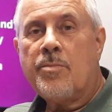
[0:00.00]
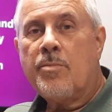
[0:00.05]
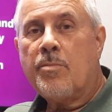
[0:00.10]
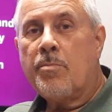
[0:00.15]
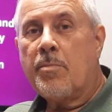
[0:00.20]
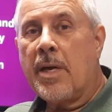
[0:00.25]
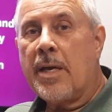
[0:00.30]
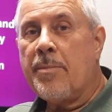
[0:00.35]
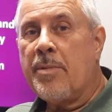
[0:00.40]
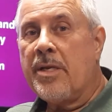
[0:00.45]

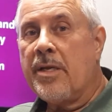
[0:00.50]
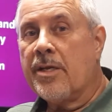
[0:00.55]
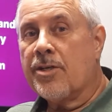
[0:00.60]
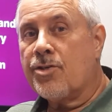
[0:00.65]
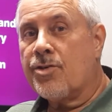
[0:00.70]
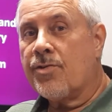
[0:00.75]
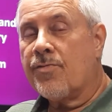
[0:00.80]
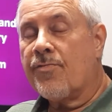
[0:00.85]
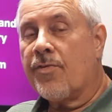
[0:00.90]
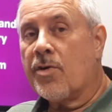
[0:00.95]
Maybe it's
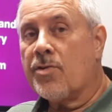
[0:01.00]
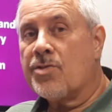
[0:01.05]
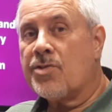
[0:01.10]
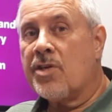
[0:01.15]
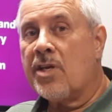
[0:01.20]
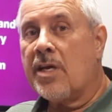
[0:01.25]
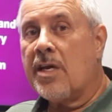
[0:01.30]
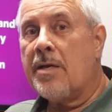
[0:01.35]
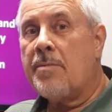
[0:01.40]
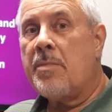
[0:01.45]
your first
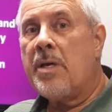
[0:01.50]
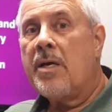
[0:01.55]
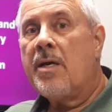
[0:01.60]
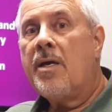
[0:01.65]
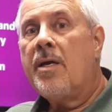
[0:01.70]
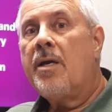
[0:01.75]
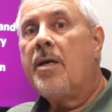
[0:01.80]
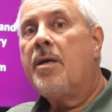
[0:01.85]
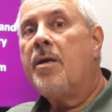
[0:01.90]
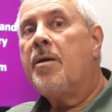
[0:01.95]
time,
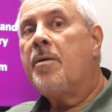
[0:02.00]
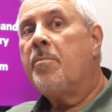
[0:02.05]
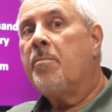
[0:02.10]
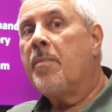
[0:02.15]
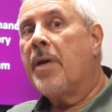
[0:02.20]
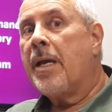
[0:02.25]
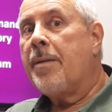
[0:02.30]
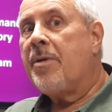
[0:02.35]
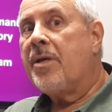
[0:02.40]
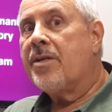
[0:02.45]
maybe